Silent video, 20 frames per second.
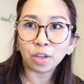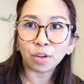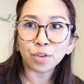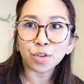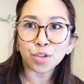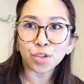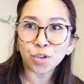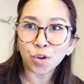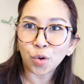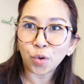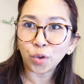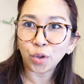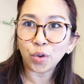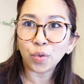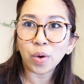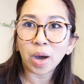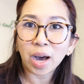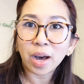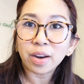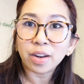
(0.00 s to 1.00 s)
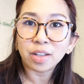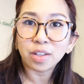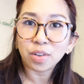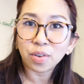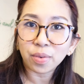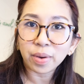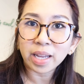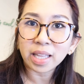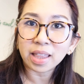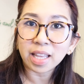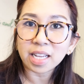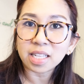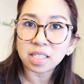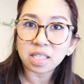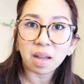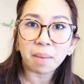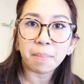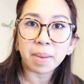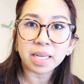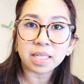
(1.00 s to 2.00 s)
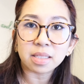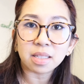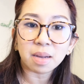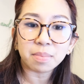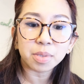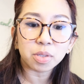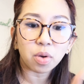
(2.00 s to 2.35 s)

show you how to do it like step by step.